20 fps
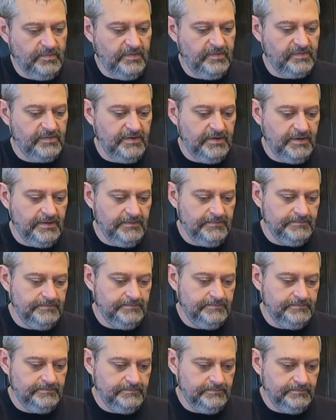
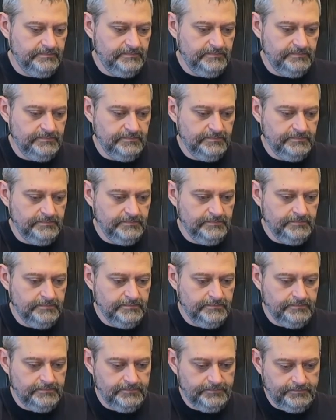
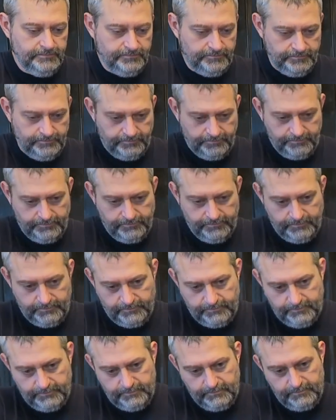
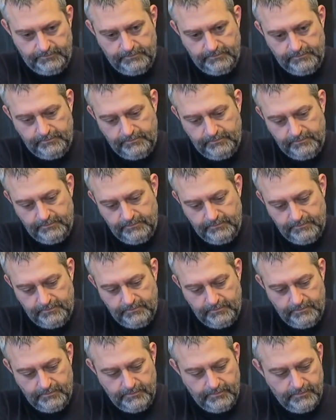
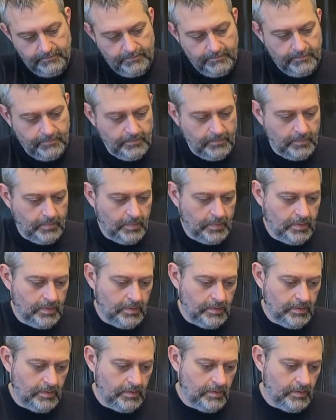
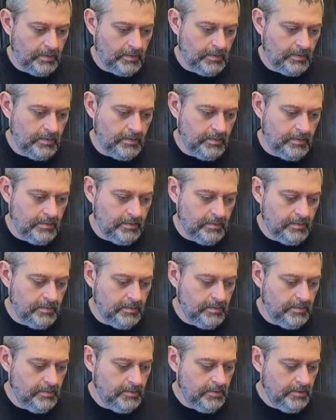
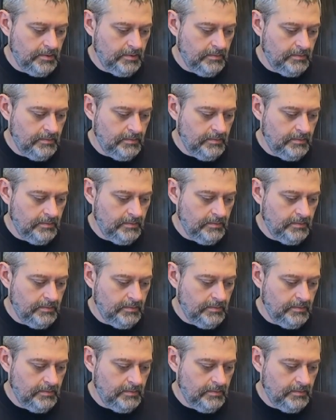This person isn't speaking.